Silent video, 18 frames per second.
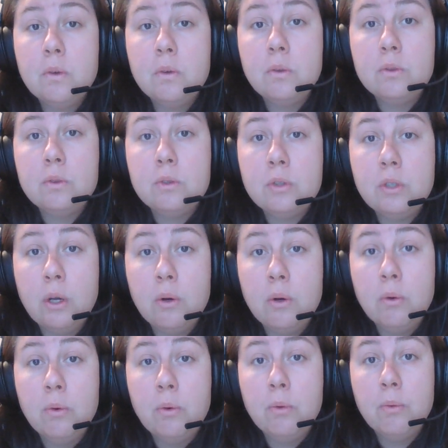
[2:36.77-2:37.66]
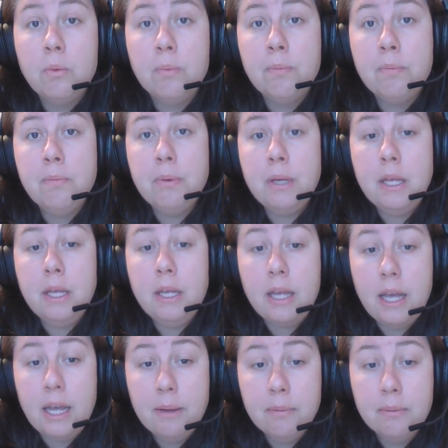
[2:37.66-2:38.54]
so
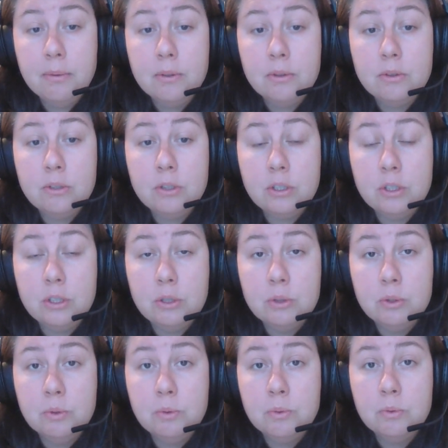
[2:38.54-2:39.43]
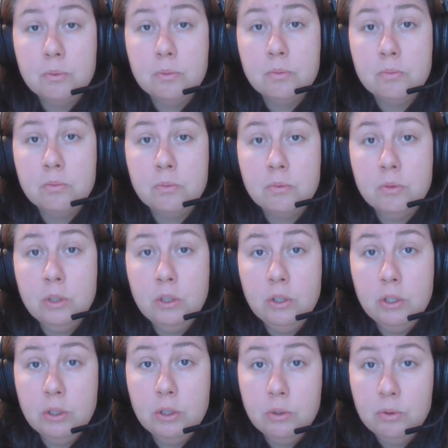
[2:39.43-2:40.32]
being able to
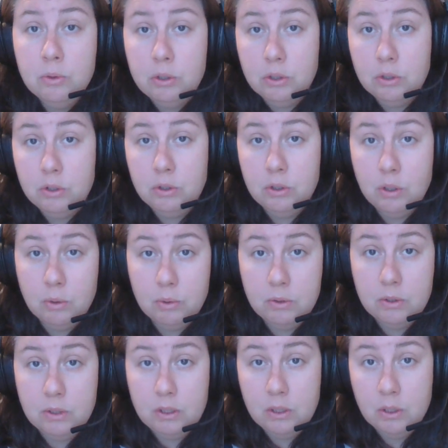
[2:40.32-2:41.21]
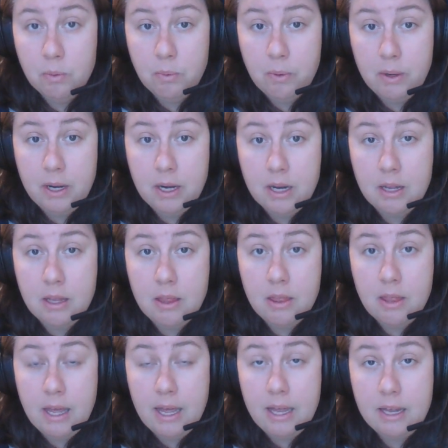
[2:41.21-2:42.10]
use your notes in a way
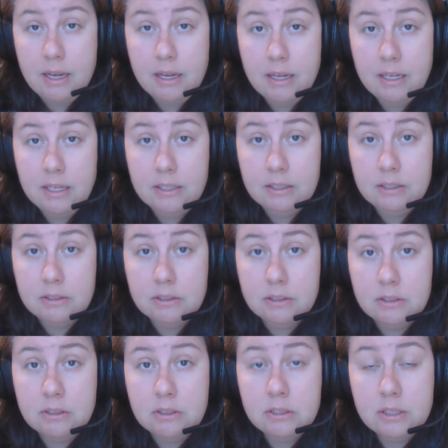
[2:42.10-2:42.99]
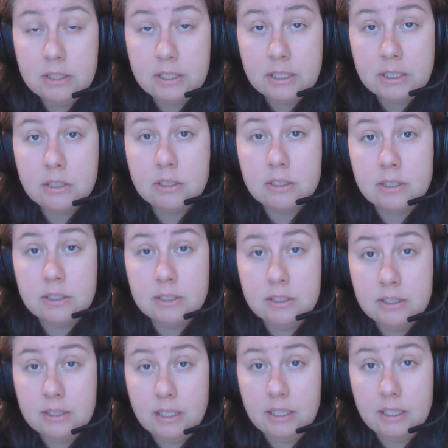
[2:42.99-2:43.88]
that is clear,
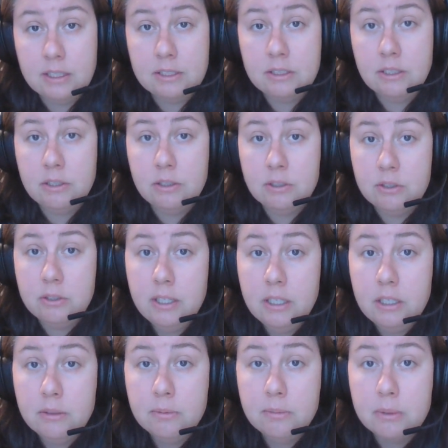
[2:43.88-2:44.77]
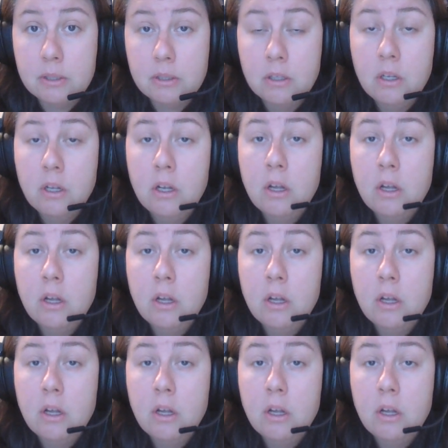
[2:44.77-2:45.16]
concise, and understandable